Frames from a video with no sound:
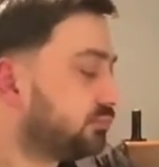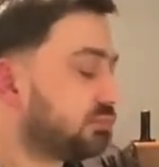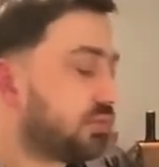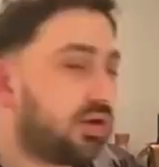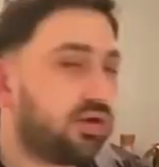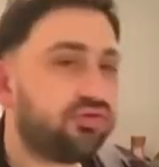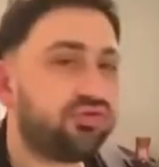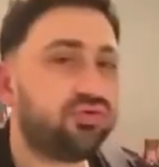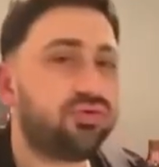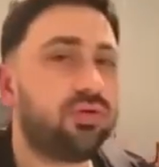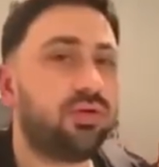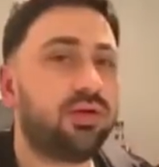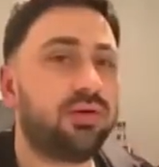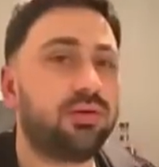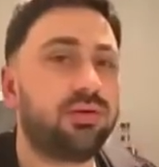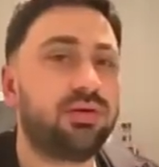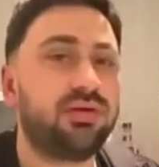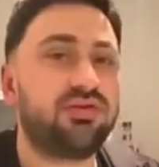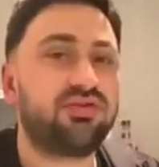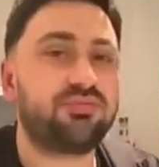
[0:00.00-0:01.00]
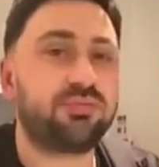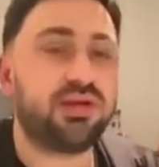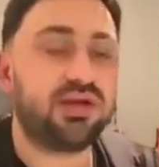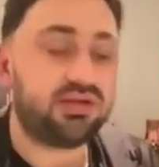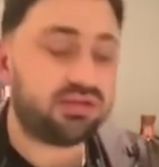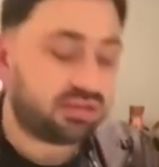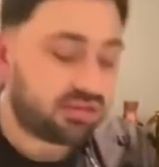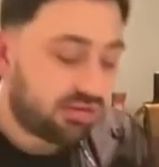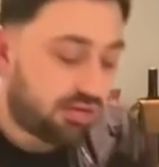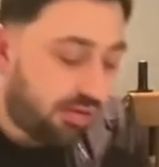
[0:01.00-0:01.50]
Hustle, loyalty,
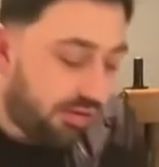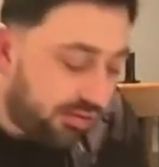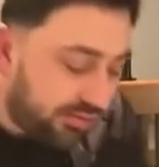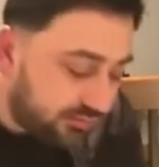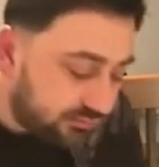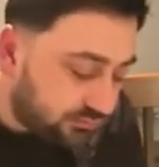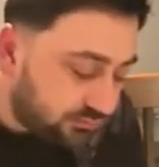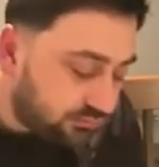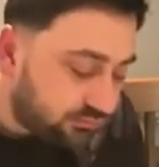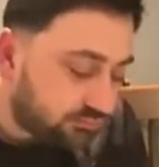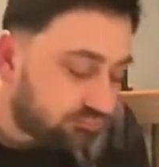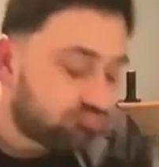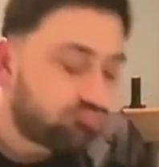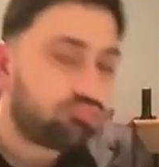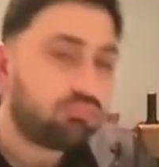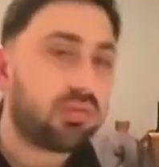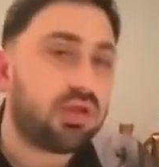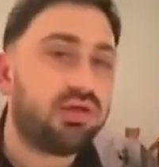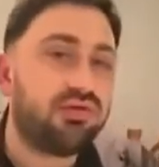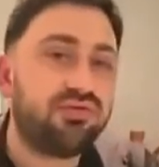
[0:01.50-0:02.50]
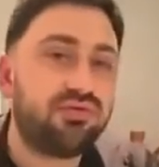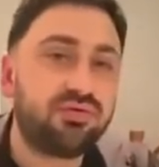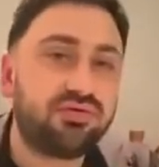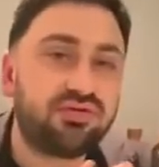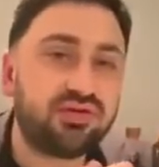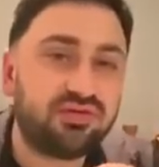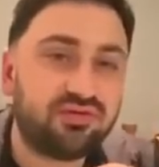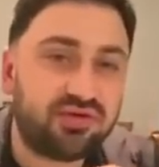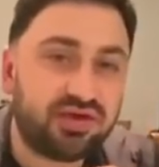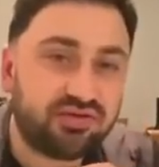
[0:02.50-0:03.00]
respect. I feel as
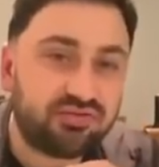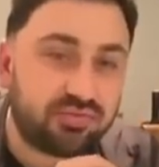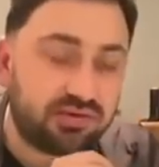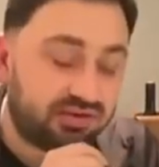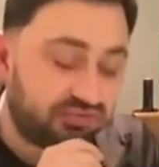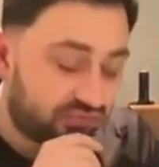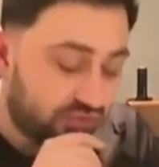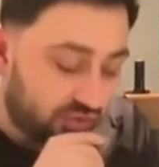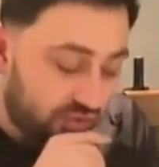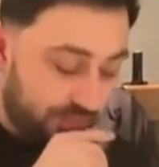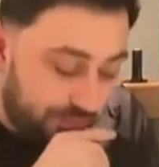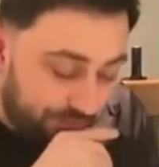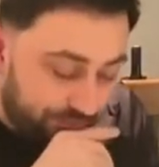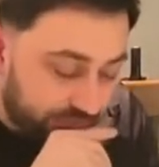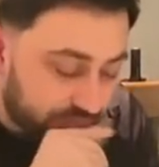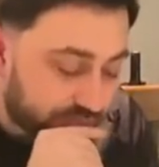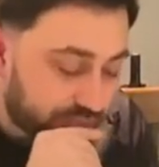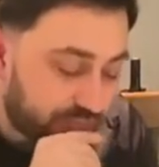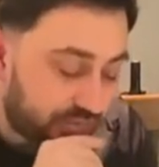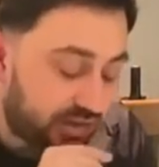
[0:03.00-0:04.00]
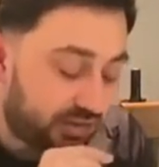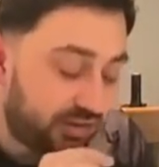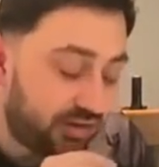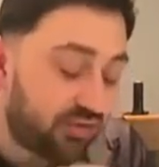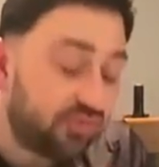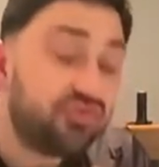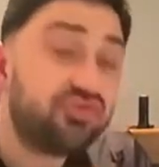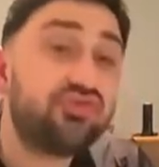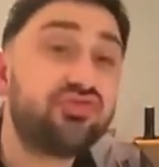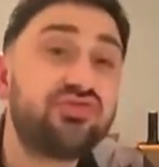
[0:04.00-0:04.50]
if that's what I've got. But he
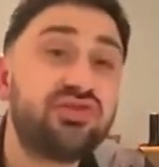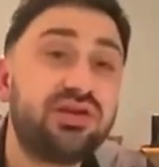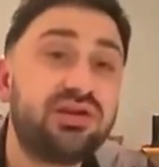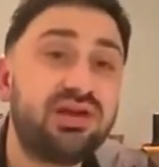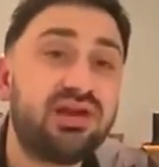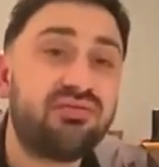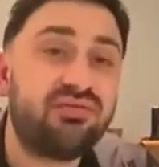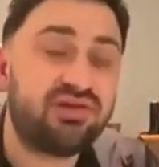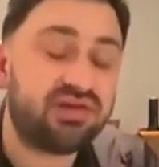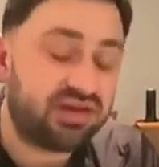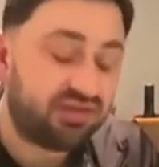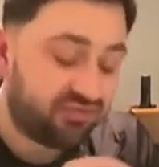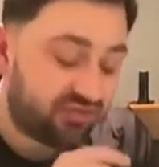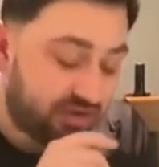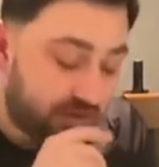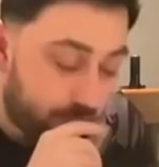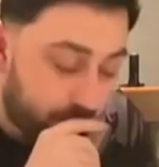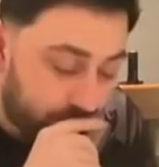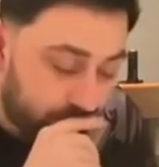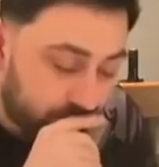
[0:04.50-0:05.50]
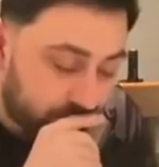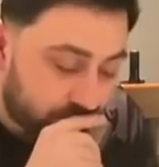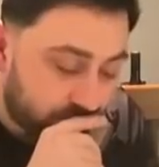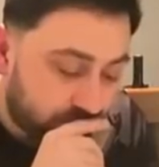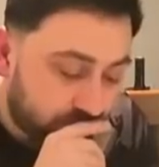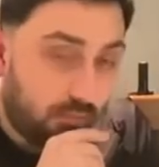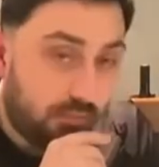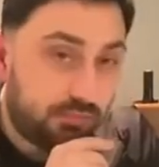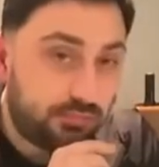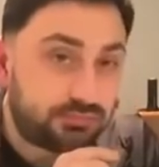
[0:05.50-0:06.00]
also said never give up.
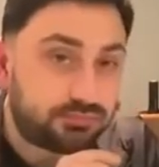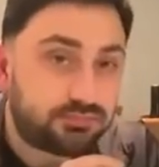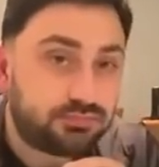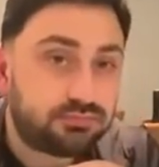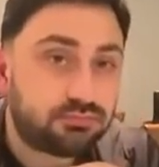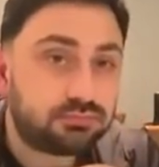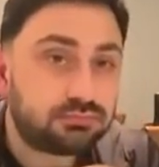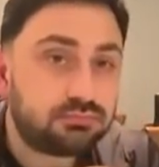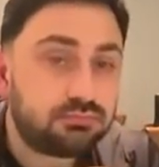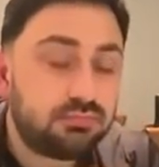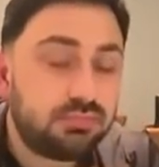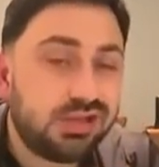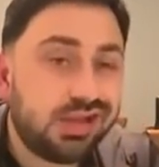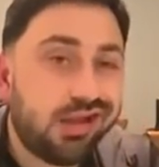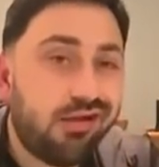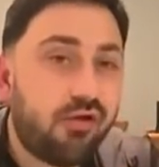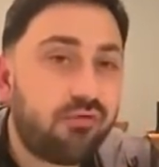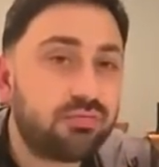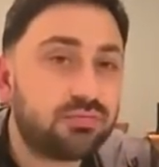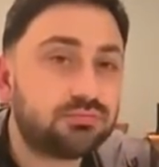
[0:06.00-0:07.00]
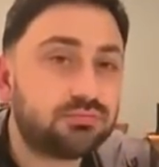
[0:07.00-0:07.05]
What would Pangzai do?